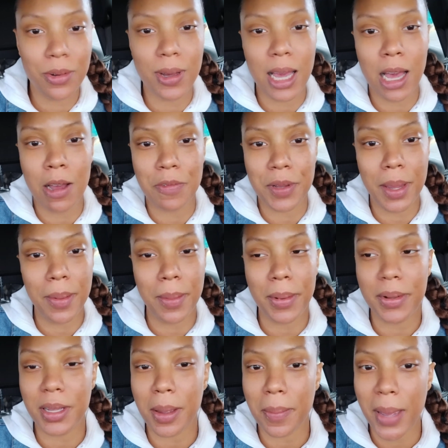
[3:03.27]
who got on
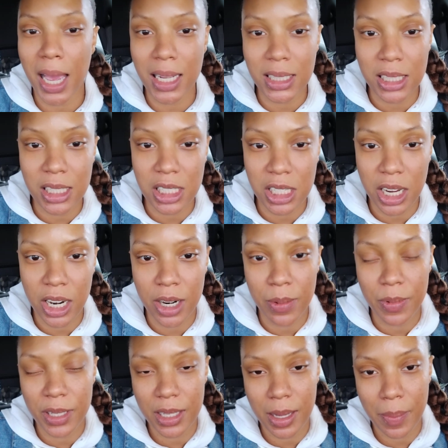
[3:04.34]
the matching shirt
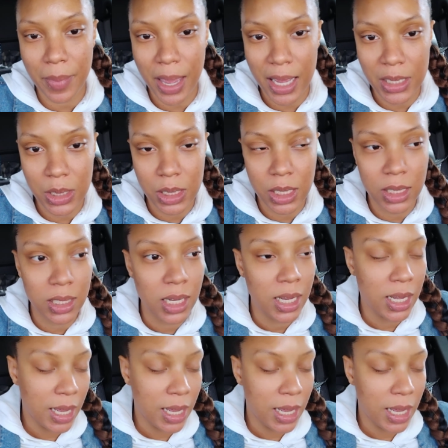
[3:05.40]
with the matching